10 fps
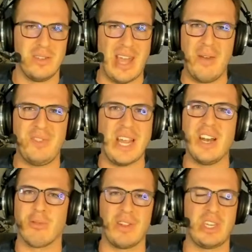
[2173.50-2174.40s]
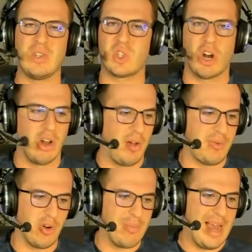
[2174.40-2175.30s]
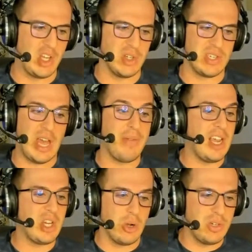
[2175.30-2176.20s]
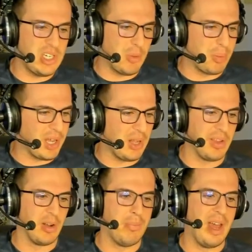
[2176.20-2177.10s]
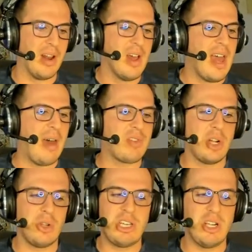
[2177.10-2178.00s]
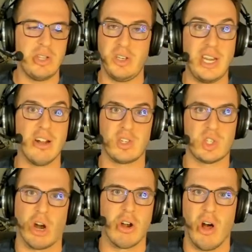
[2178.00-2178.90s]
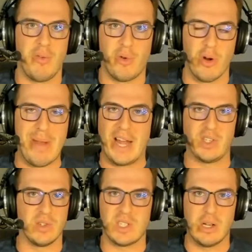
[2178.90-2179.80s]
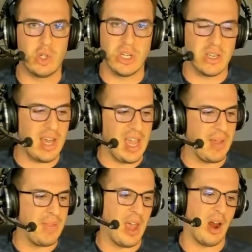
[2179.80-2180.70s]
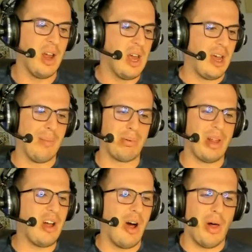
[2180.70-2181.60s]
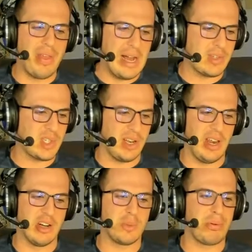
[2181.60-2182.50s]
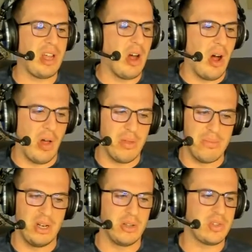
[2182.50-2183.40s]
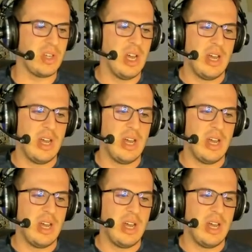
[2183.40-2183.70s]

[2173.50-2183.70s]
Have Dana Retke start all 4 matches. Have Asia O'Neill play a little bit. Have Kalia Lanier start all 4 matches. See how she can hang in there. Play all the outside hitters. Play all the middles.